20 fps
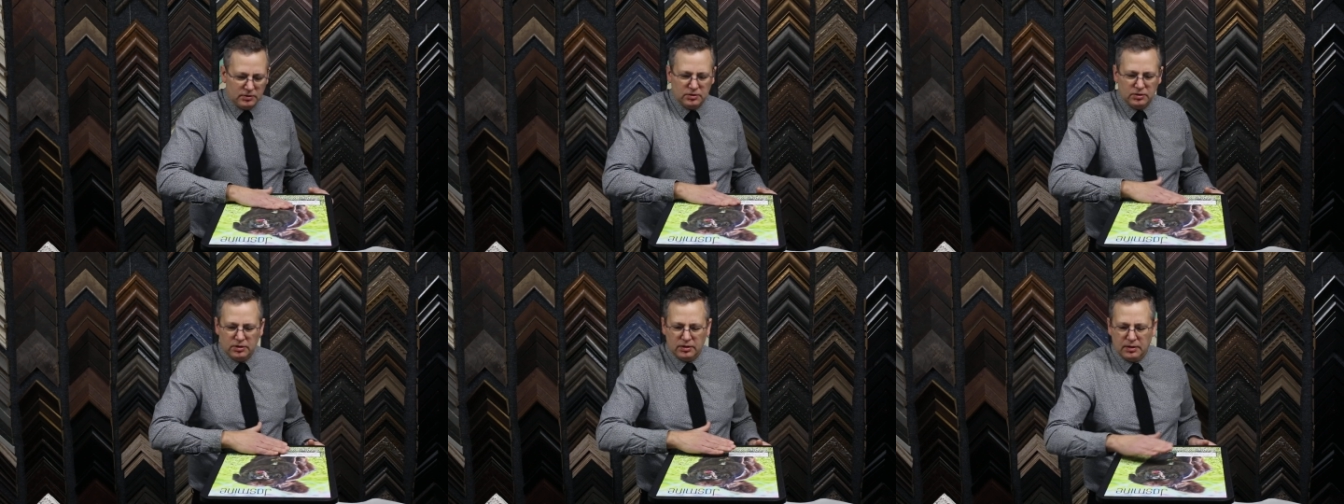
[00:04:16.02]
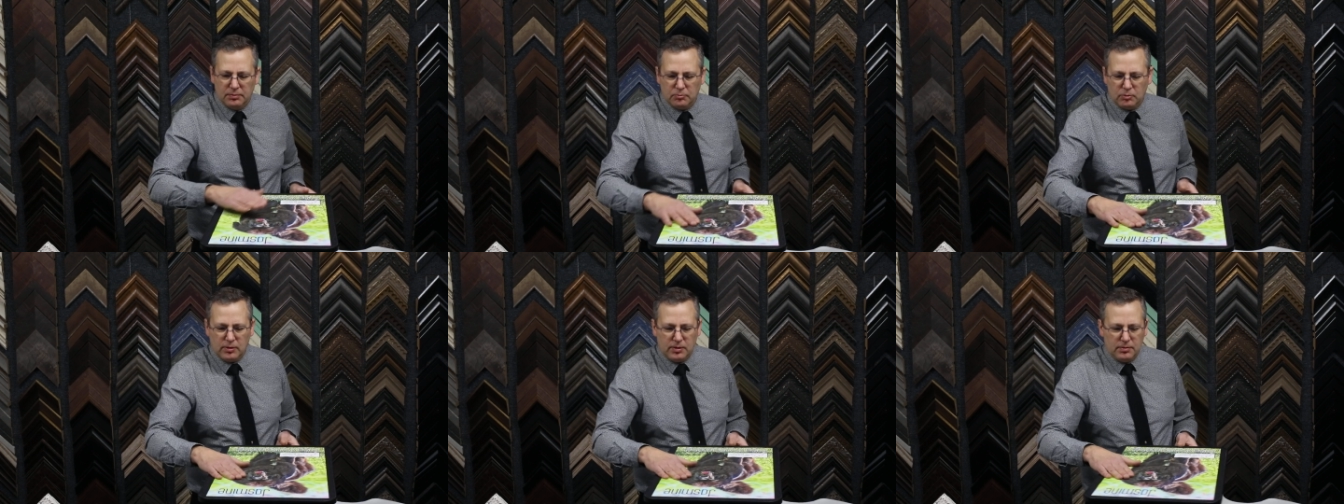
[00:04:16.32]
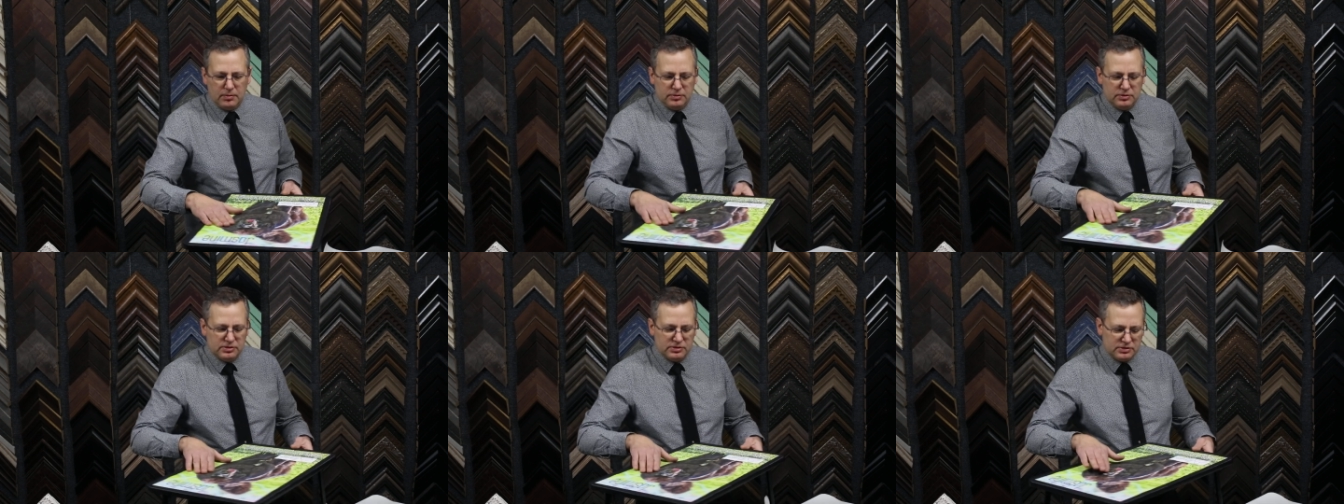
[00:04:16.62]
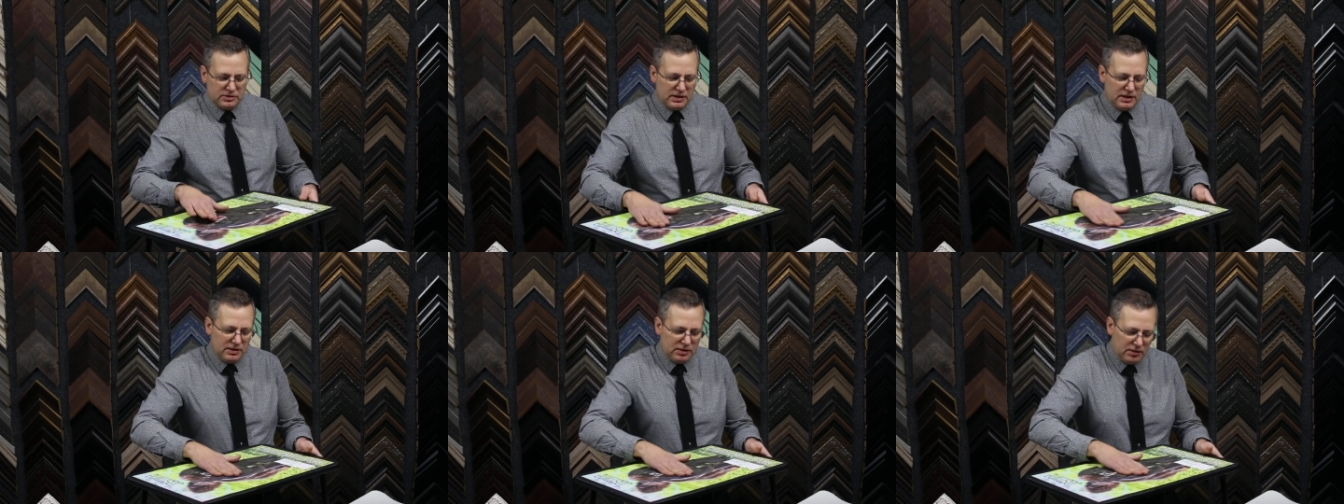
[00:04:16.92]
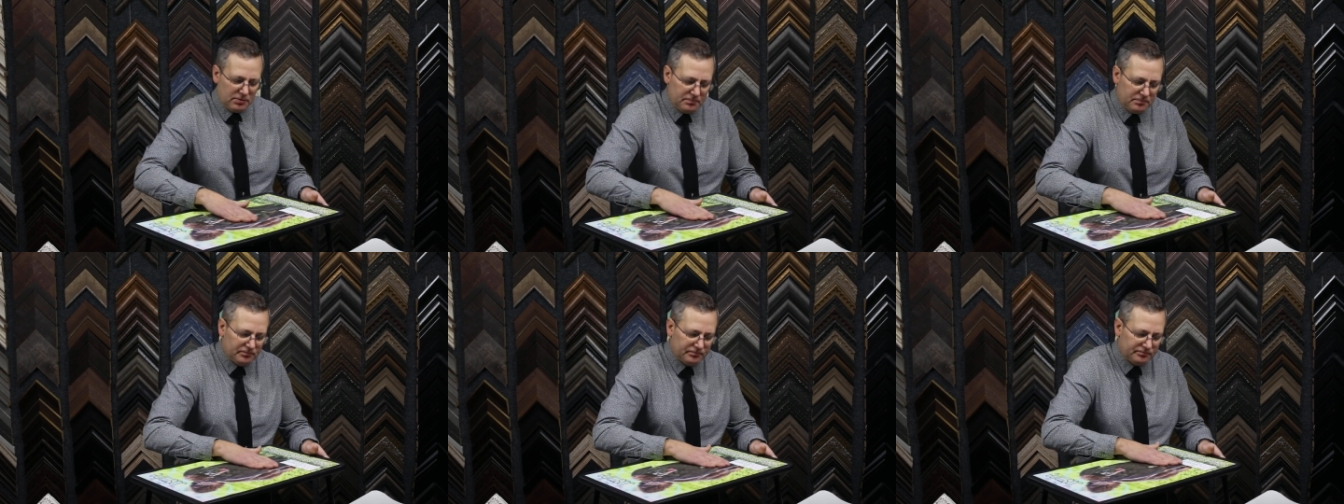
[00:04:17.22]
Good, I'm just kind
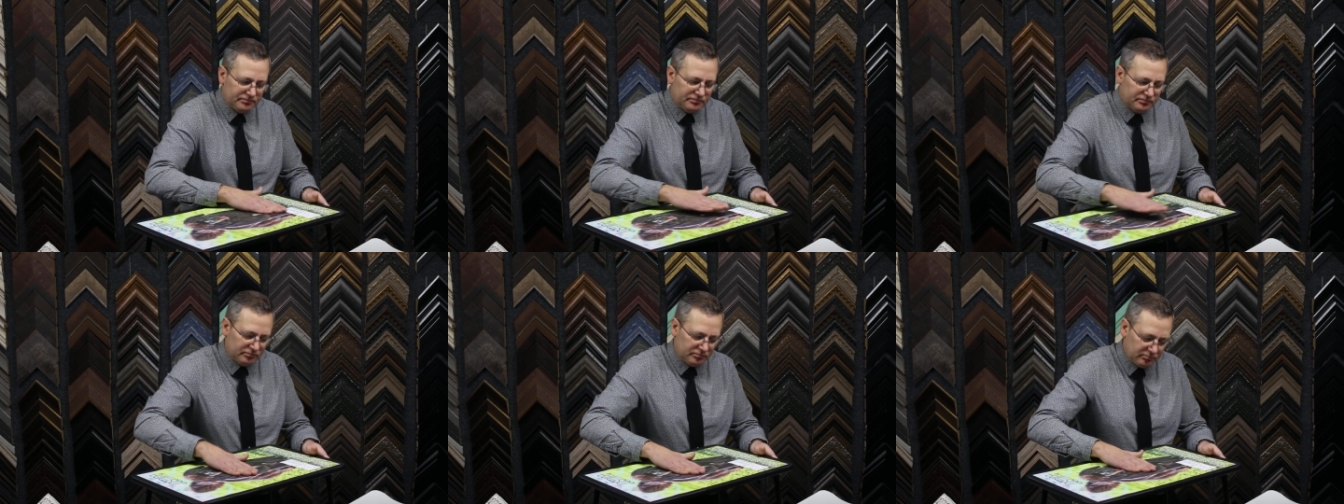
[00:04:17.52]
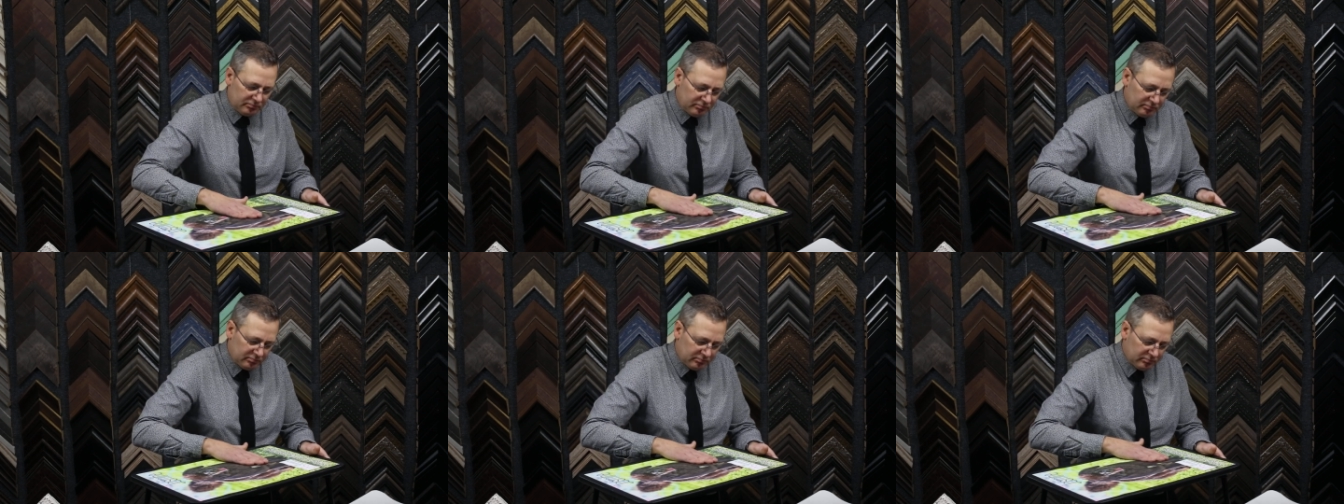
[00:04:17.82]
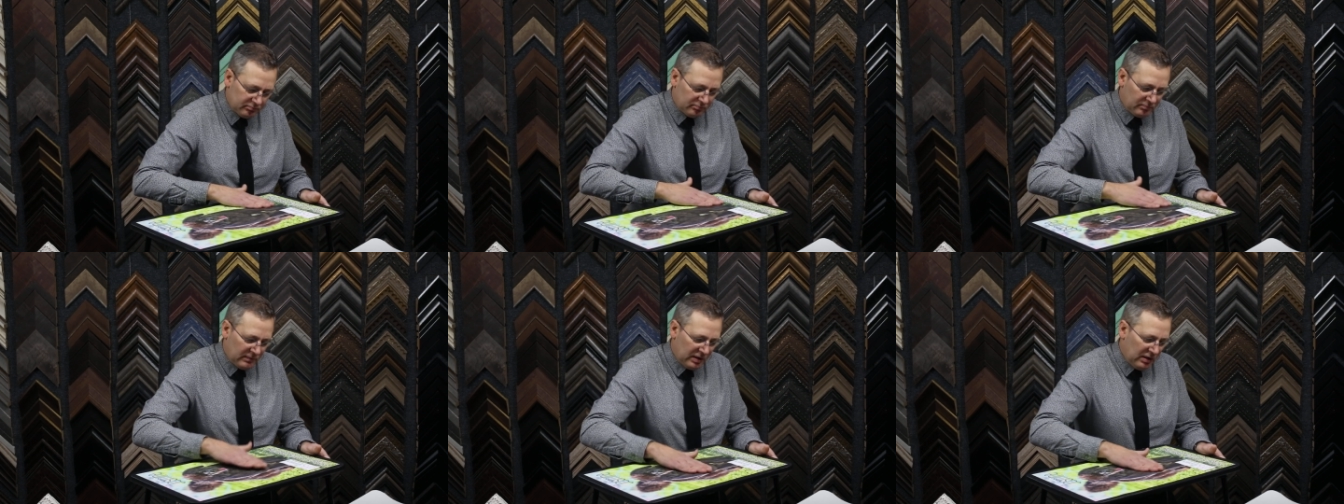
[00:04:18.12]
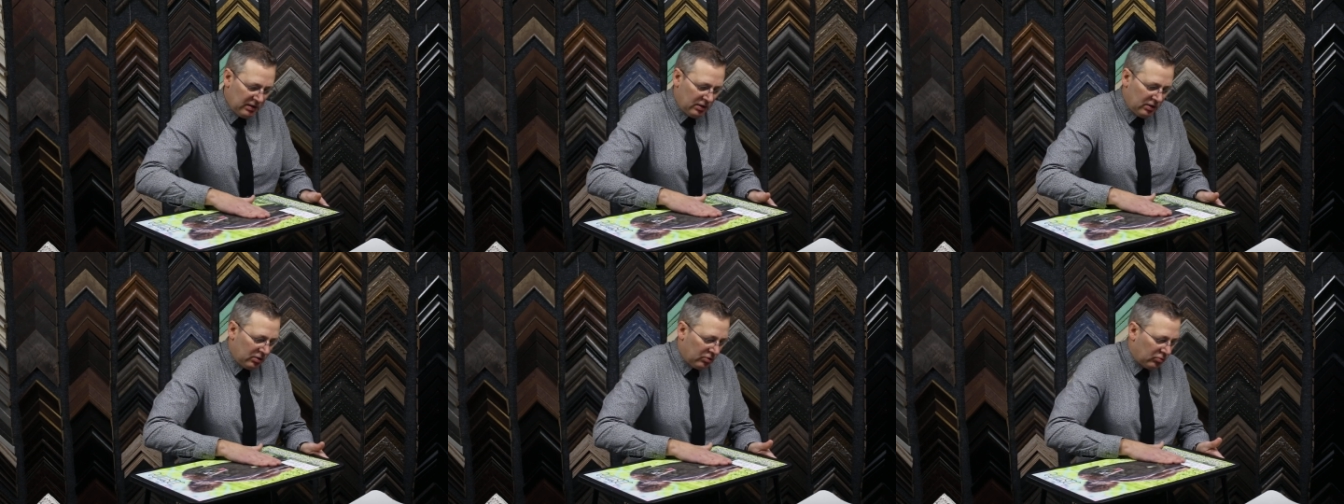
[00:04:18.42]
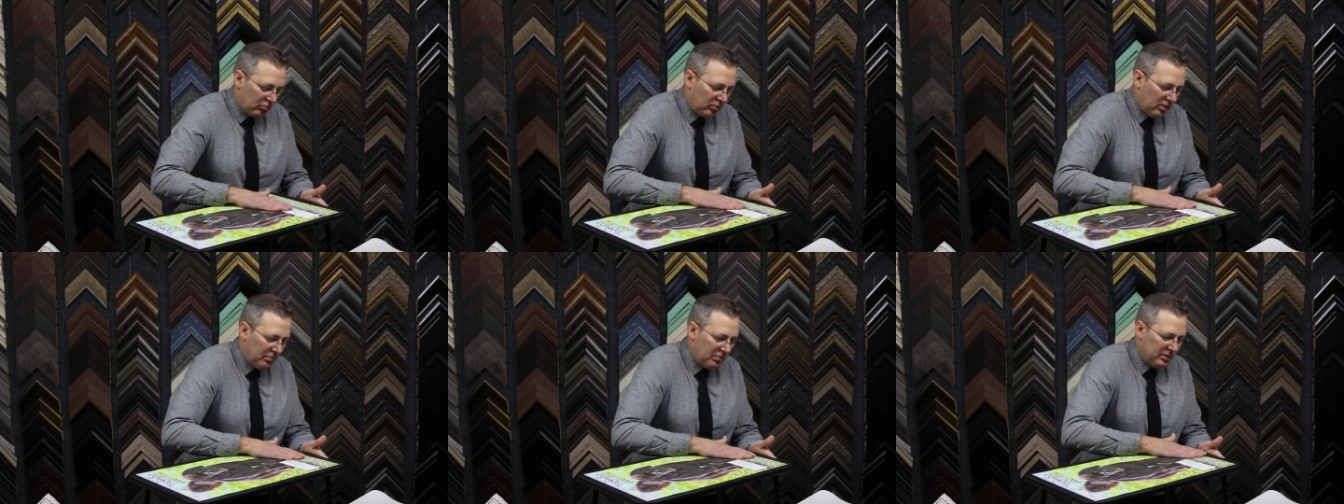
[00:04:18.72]

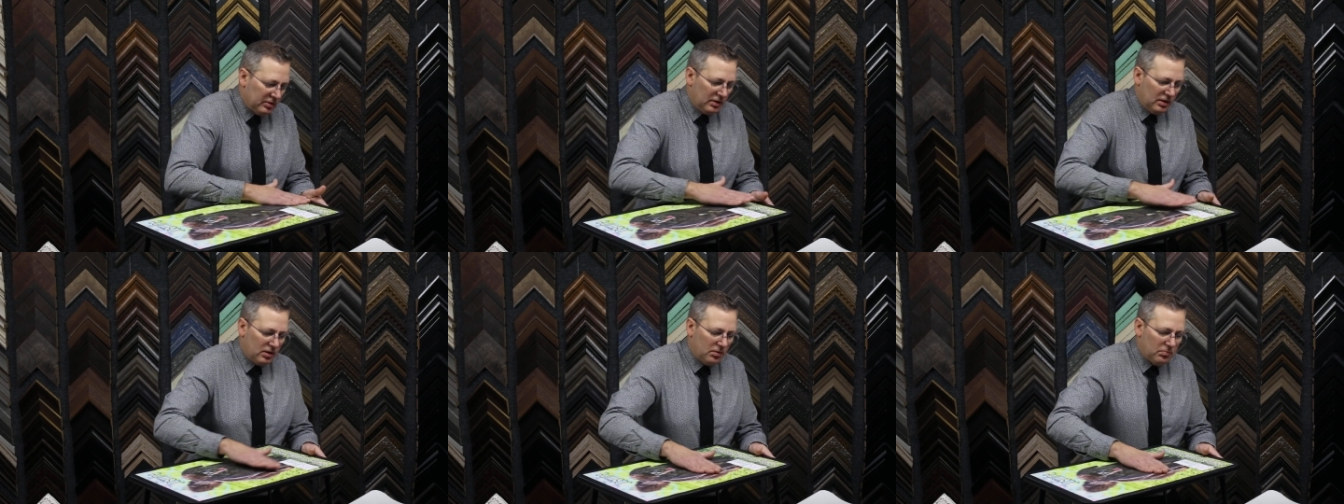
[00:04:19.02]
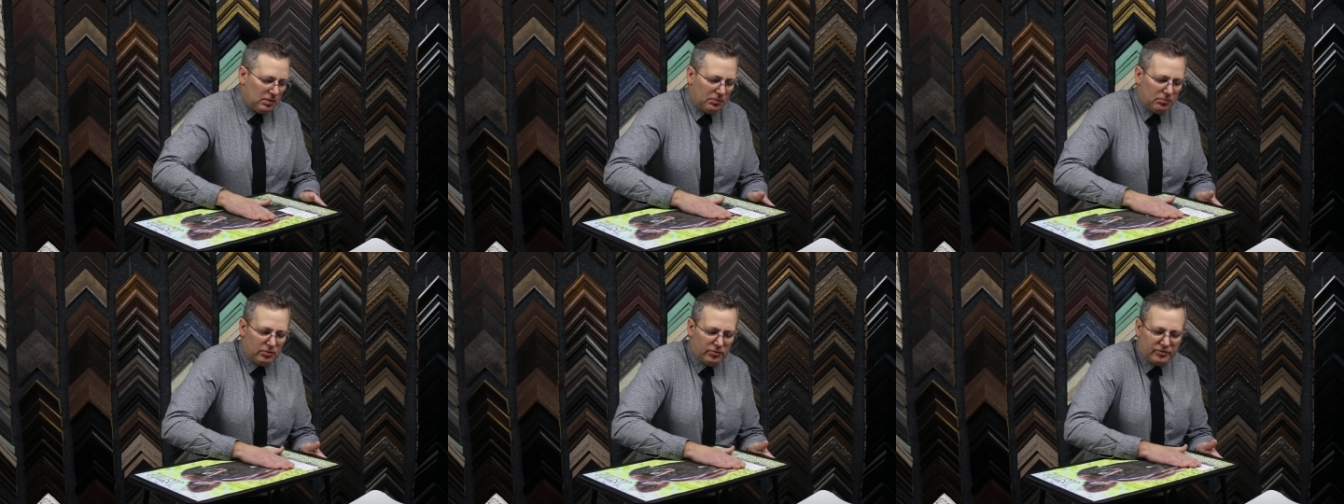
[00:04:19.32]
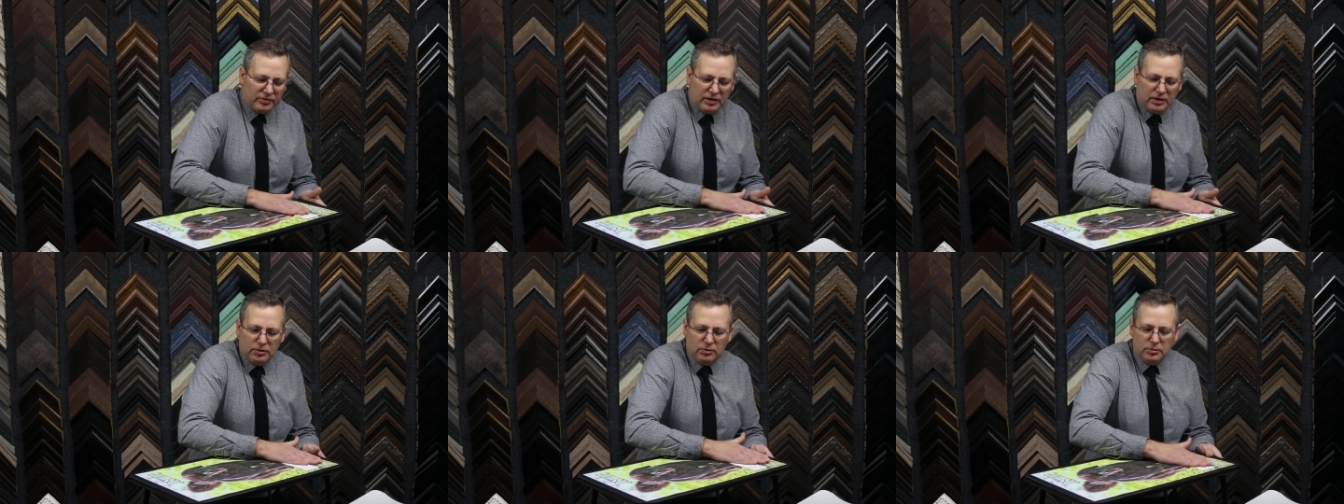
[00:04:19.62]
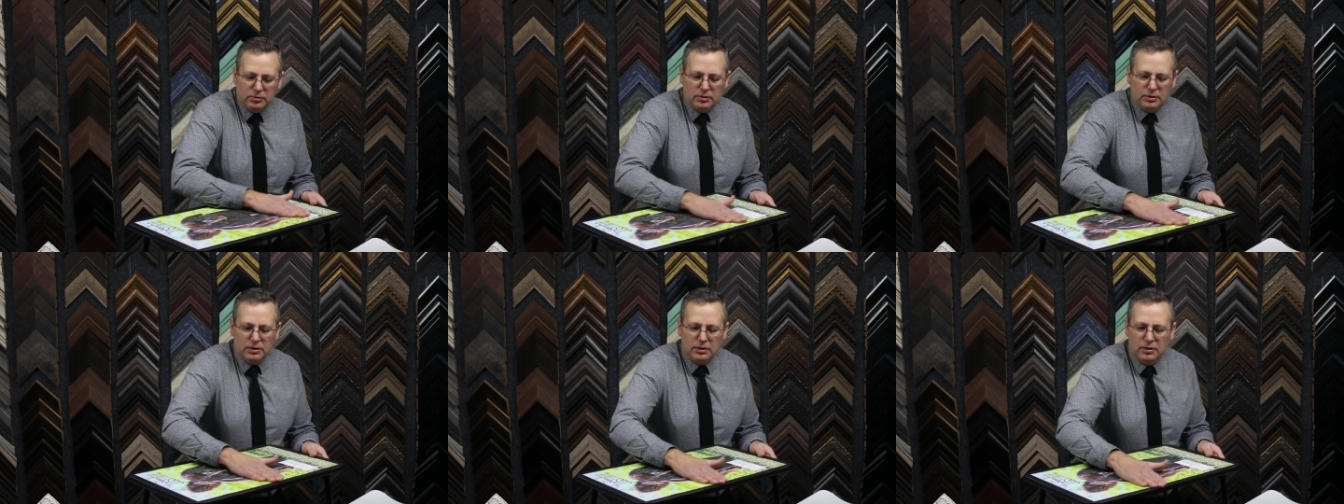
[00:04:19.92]
of rubbing the air bubbles out.